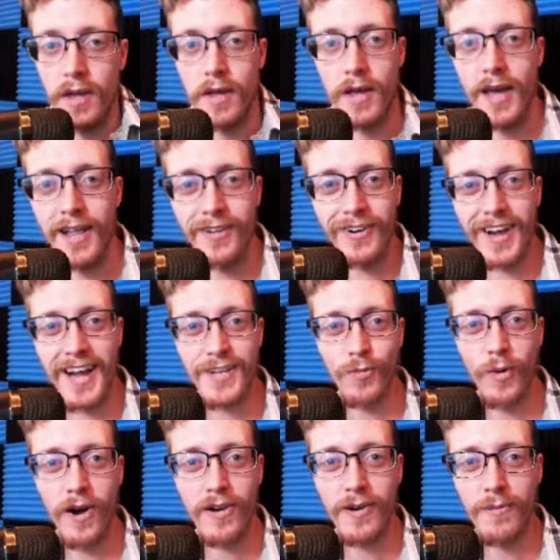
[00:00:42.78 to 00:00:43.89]
Hello guys,
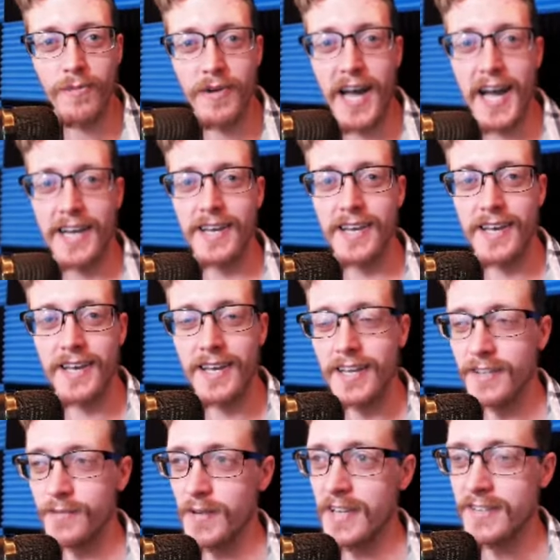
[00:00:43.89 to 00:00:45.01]
welcome back.
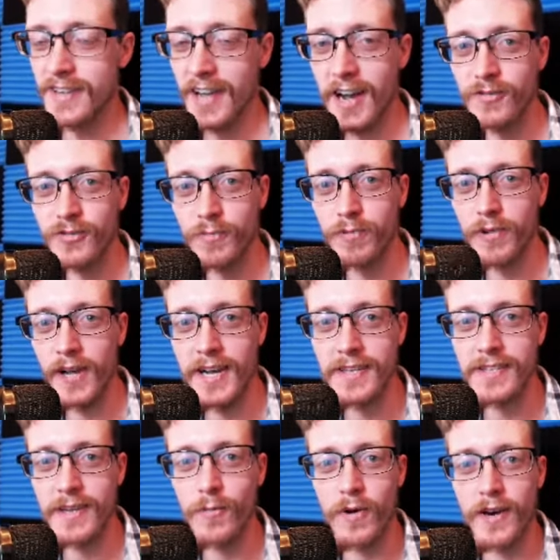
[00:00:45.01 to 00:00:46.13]
It's me, Scoundrel Plays,
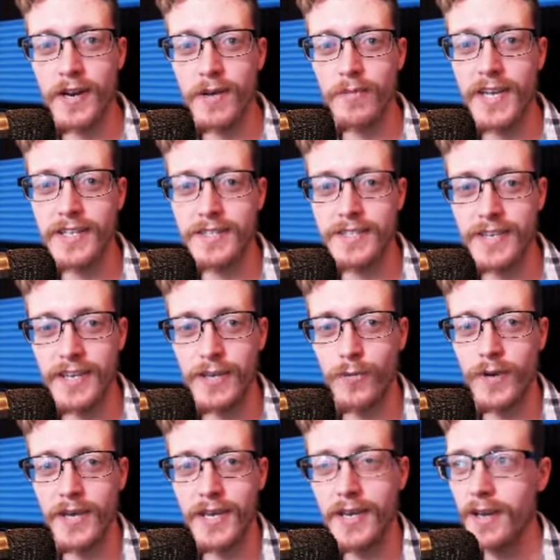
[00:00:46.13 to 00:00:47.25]
and we're going to be
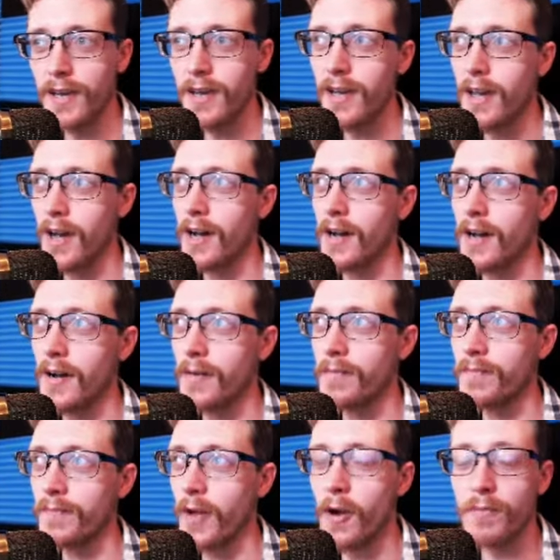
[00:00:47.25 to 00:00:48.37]
continuing um,
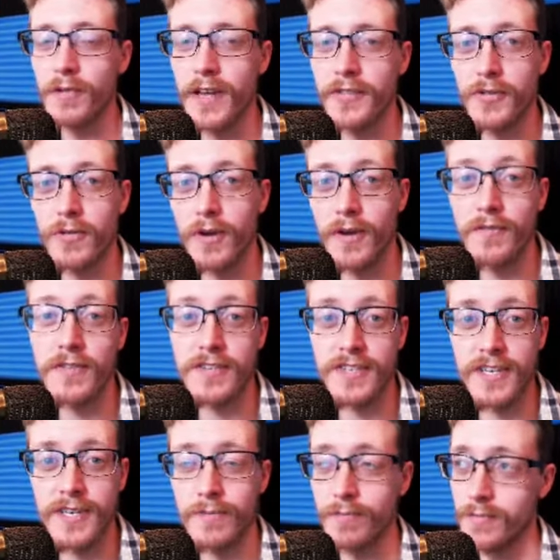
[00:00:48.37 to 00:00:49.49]
our playthrough of The
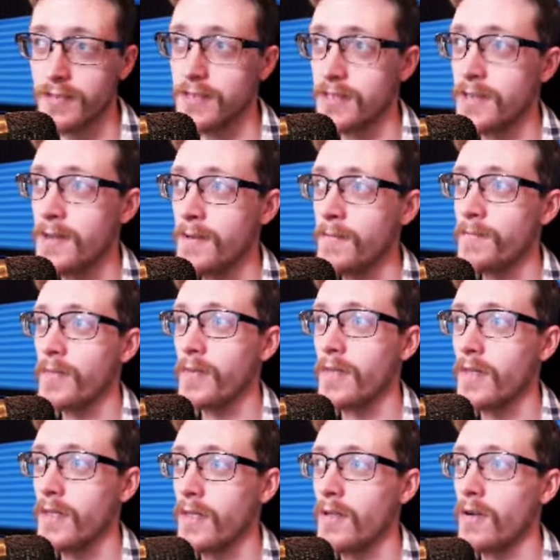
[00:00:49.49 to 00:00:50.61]
Sims.
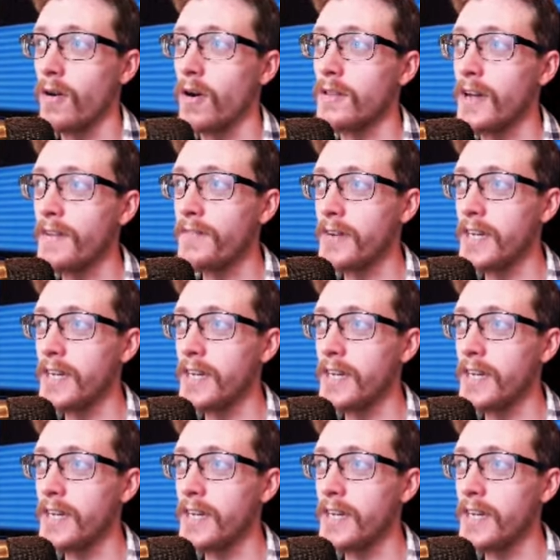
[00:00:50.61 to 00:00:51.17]
Our life in